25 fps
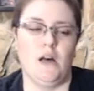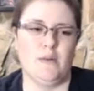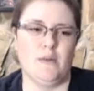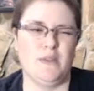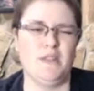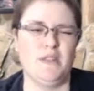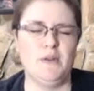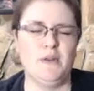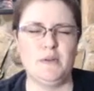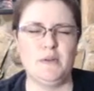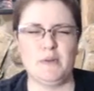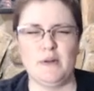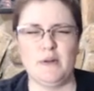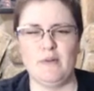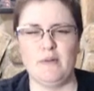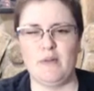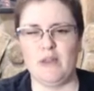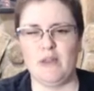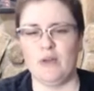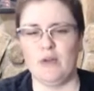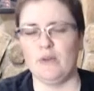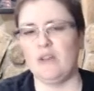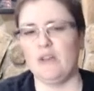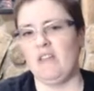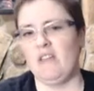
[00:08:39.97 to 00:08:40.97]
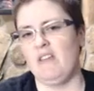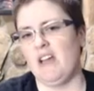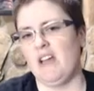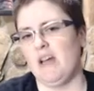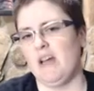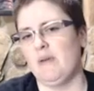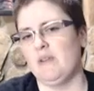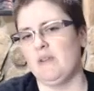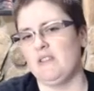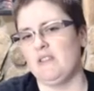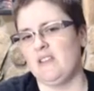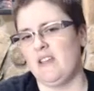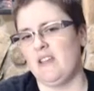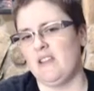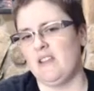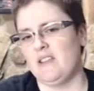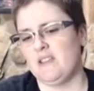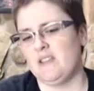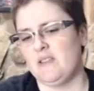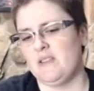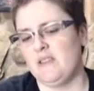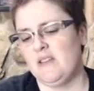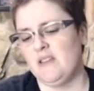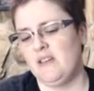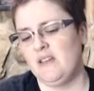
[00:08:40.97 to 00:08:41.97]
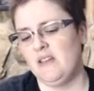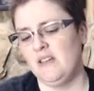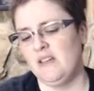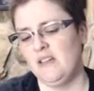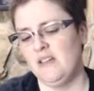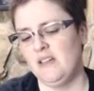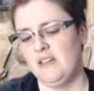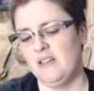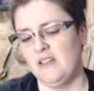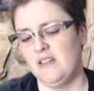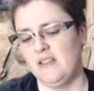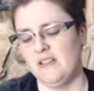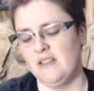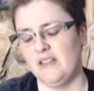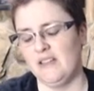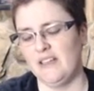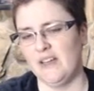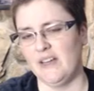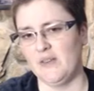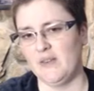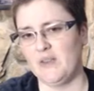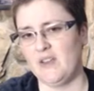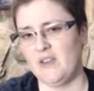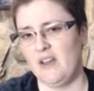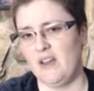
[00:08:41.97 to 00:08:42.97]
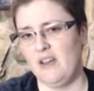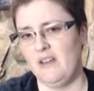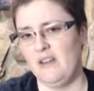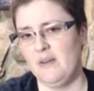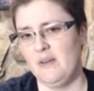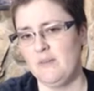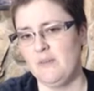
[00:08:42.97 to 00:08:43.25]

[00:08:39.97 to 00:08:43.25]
So it would probably be the only thing I would say that's the downside.